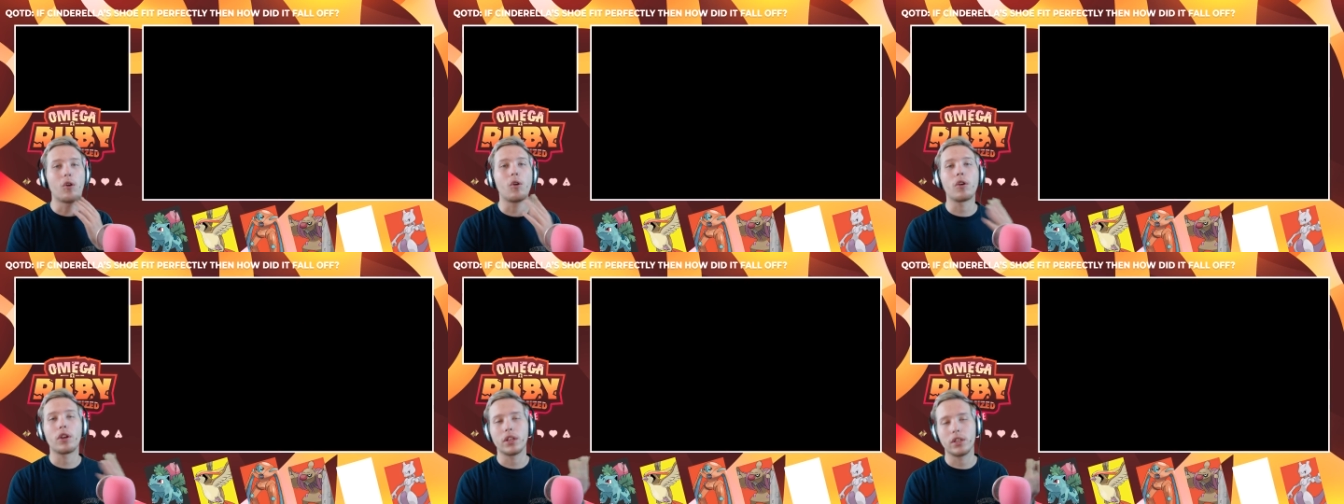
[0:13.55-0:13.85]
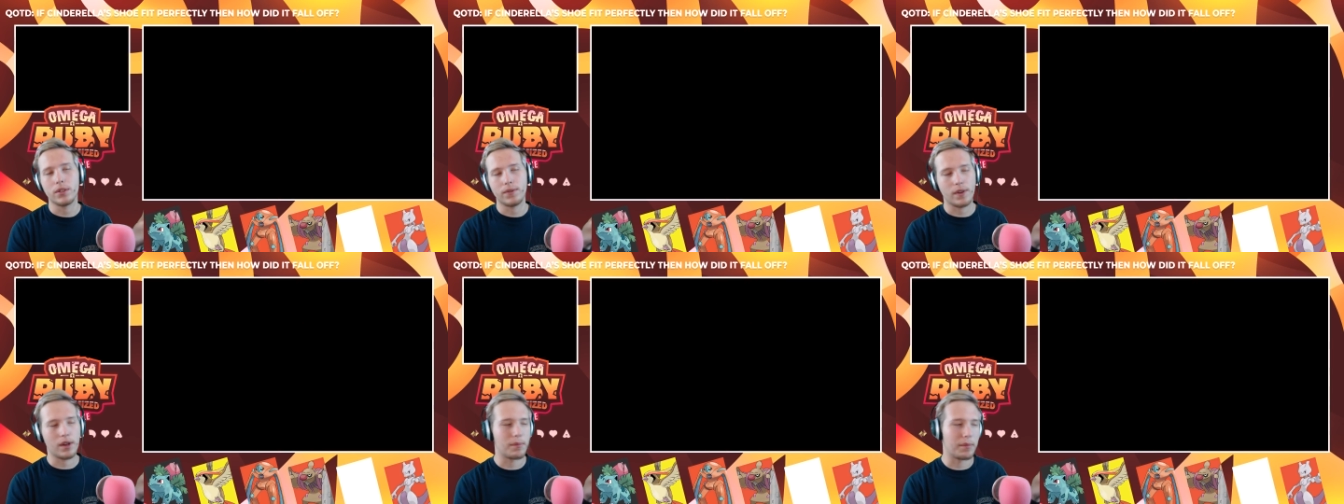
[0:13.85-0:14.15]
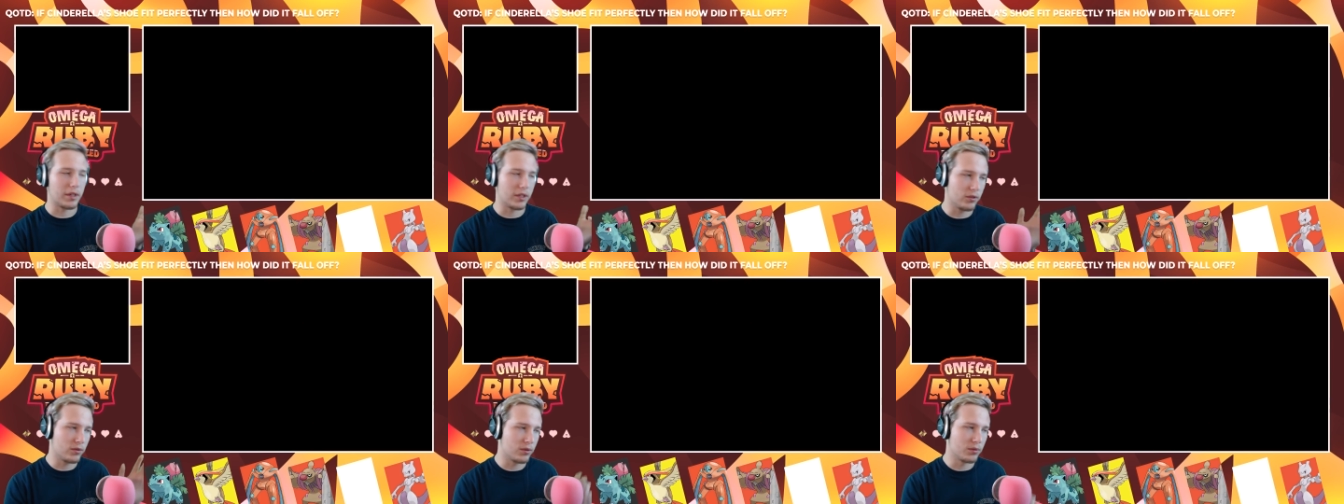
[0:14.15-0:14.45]
or you can just find it
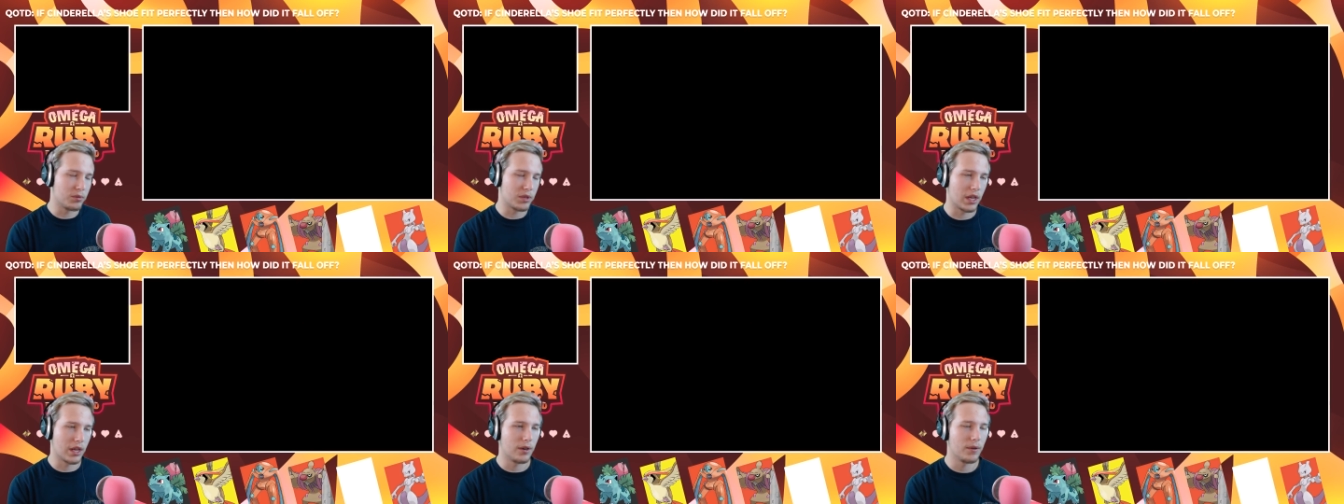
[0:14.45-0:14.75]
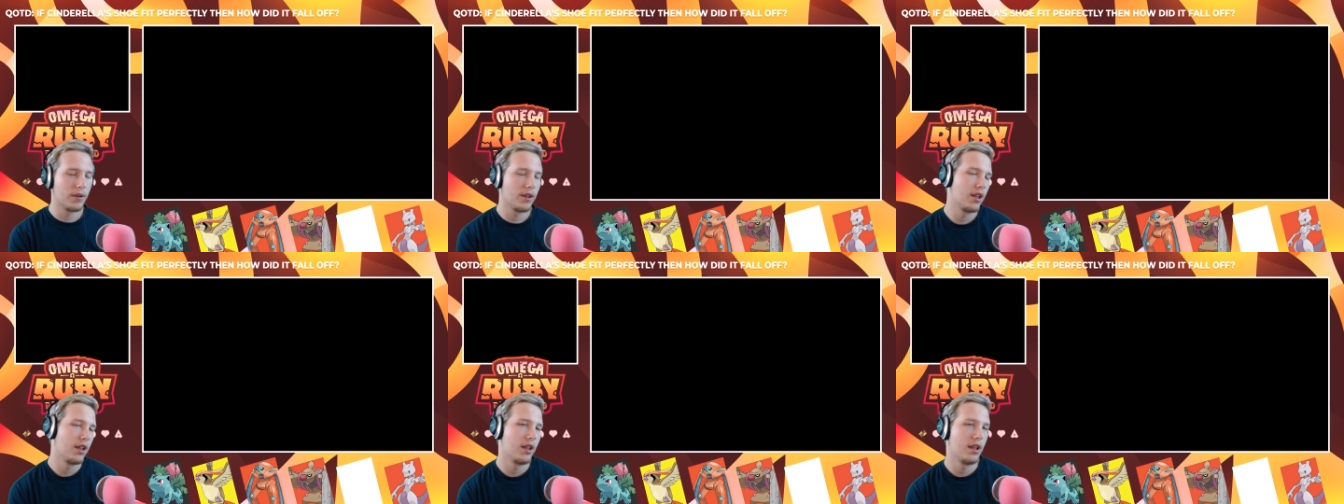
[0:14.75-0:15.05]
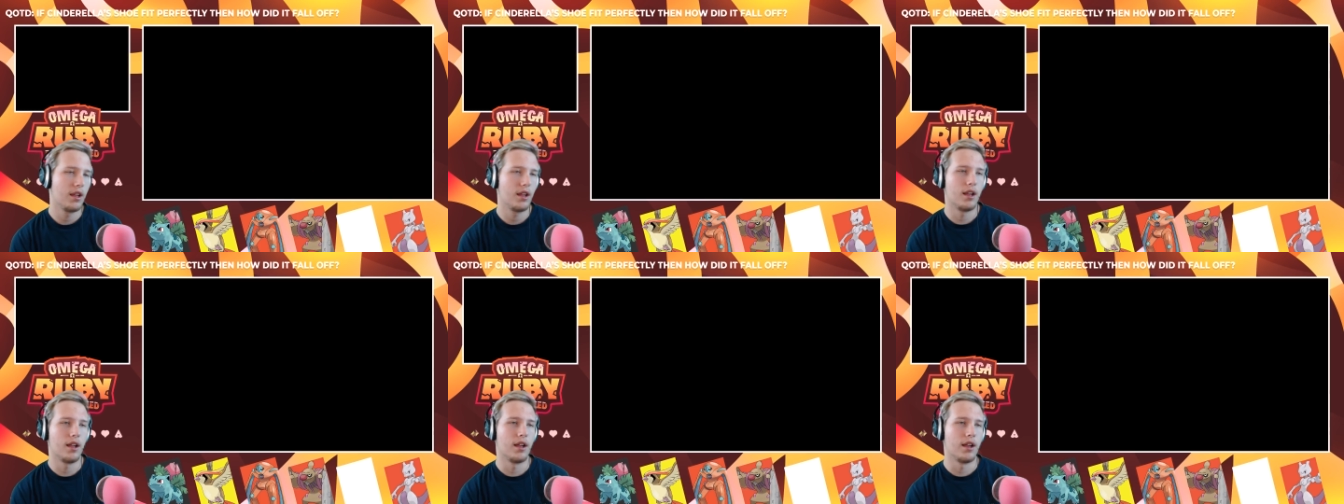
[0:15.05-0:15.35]
on my YouTube channel.
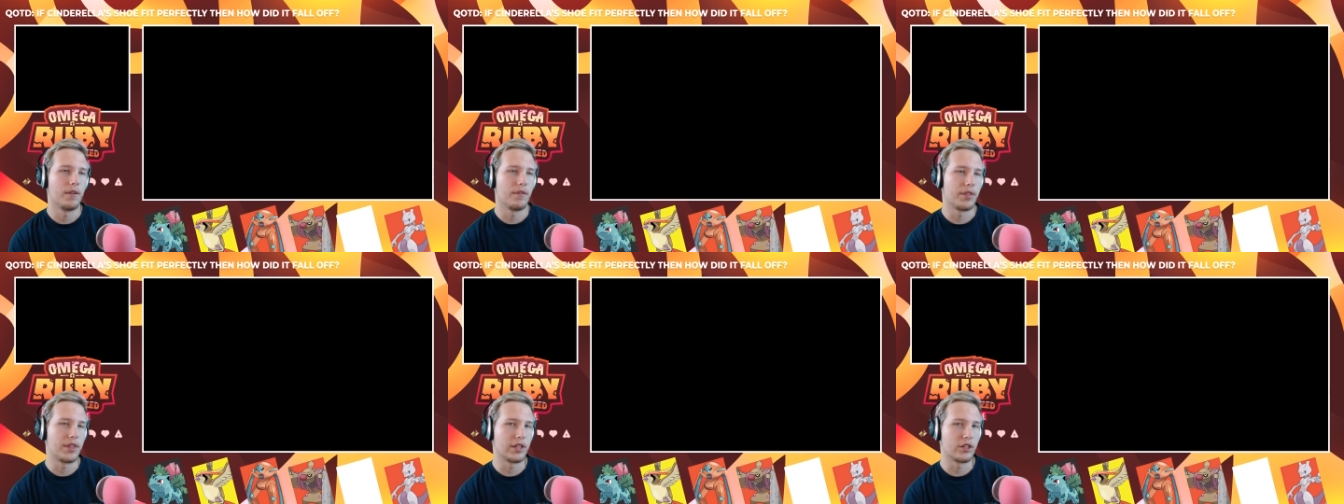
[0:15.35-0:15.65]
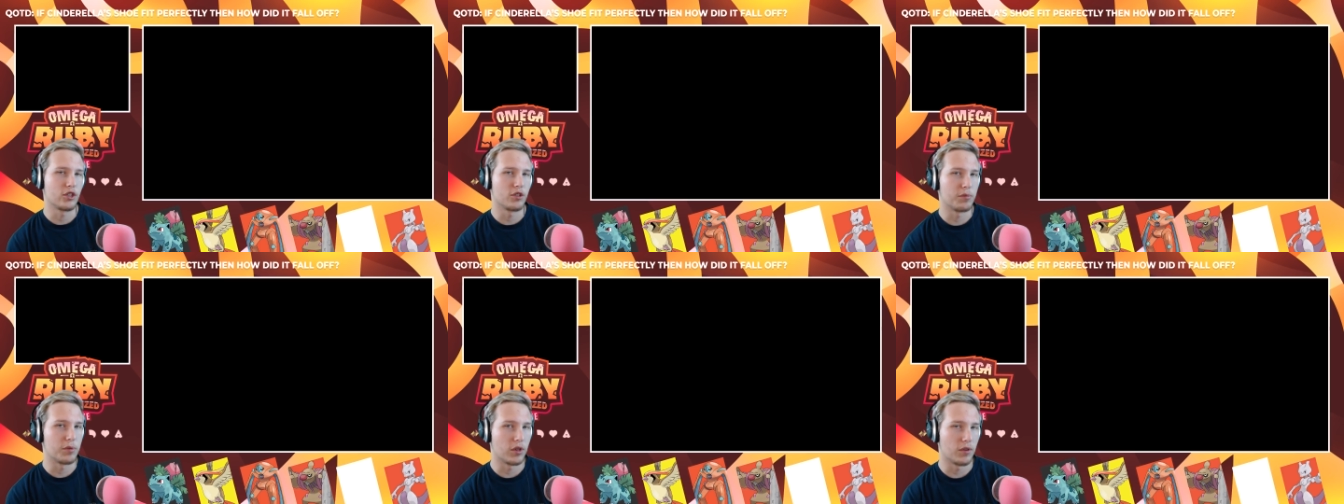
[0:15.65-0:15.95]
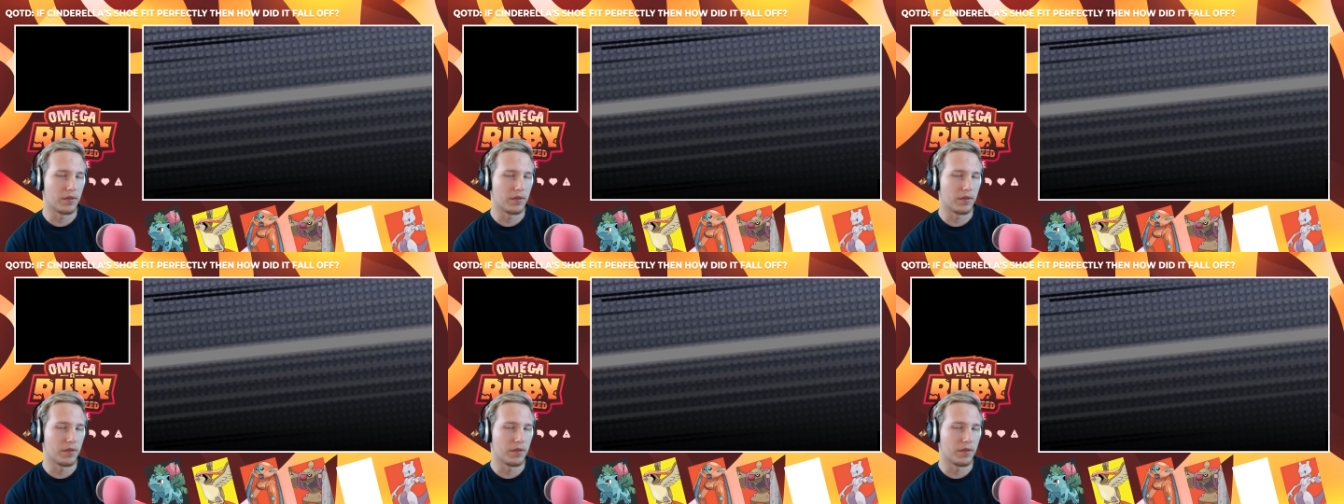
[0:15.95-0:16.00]
Everything should be